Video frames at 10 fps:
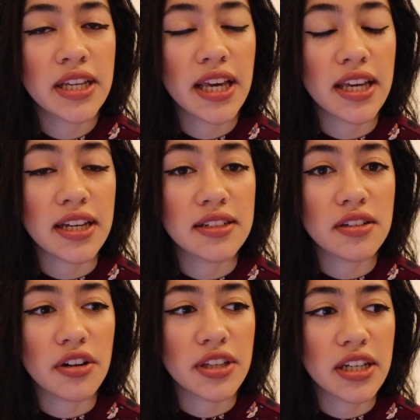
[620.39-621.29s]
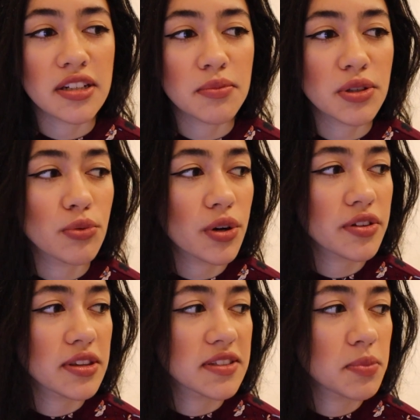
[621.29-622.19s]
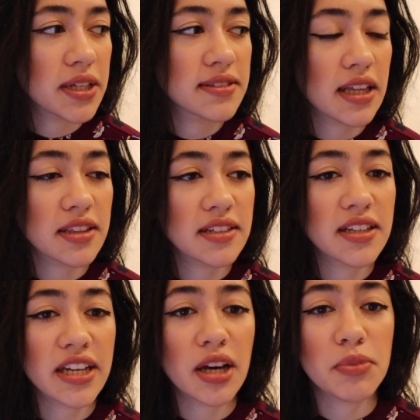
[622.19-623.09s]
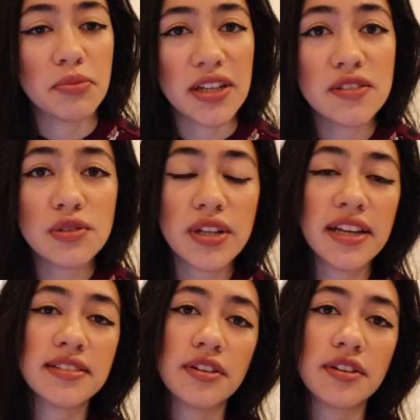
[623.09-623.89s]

And are they going to be worth the space that they take up in my suitcase?